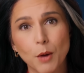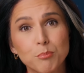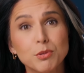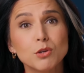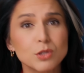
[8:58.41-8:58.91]

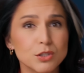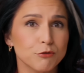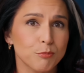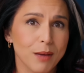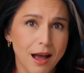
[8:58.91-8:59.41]
abuse
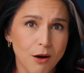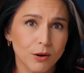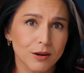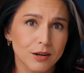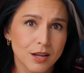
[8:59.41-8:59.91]
of
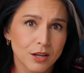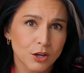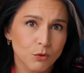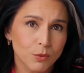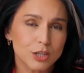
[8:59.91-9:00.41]
power
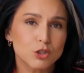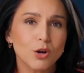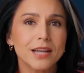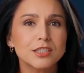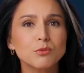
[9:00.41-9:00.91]
when it
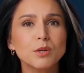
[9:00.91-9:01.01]
tried to